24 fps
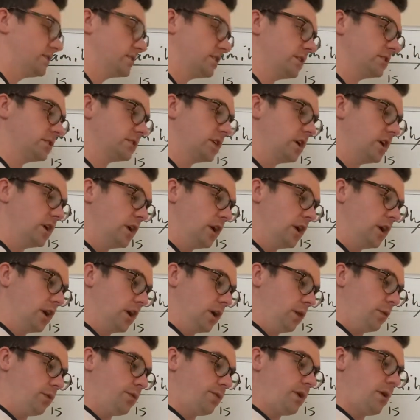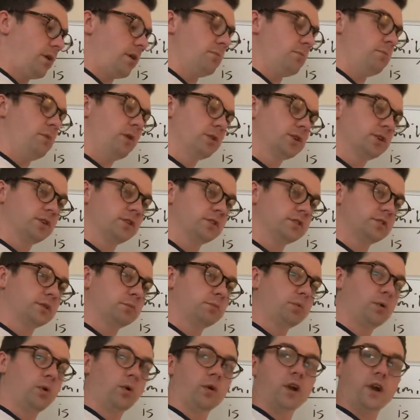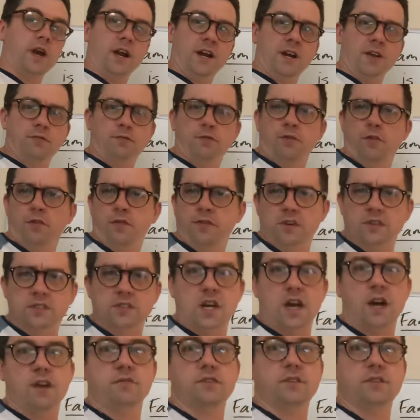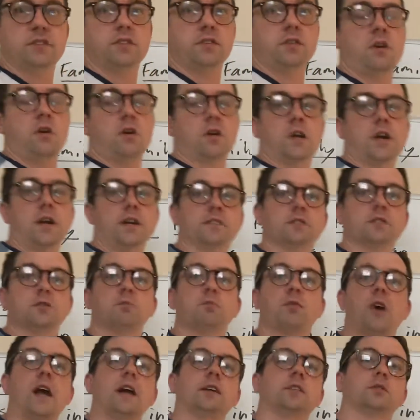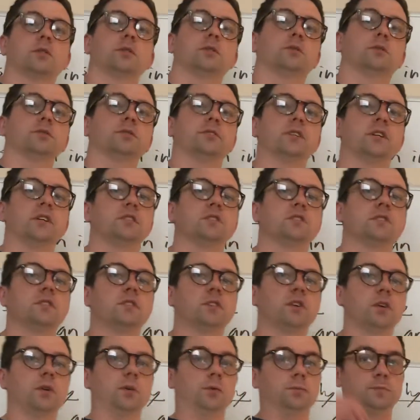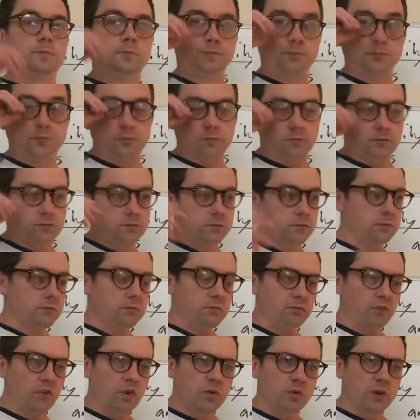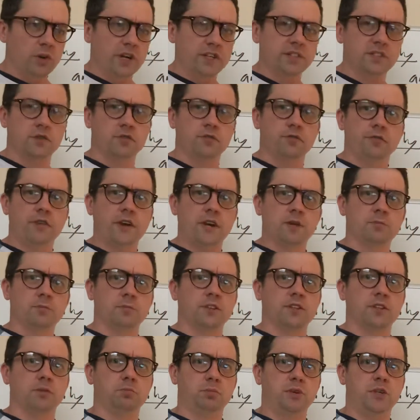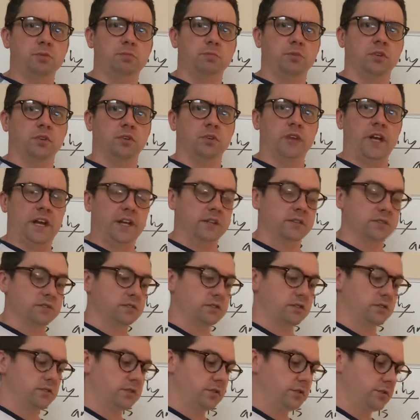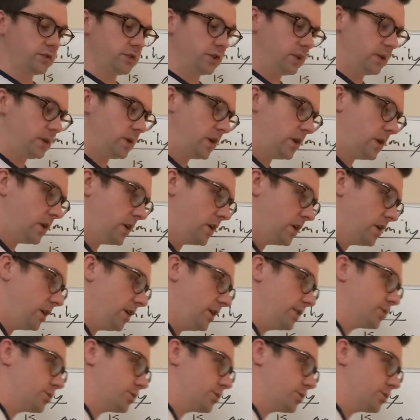us with our emotional support, and it fulfills obviously all kinds of practical needs too, right? So family, the people, that institution, is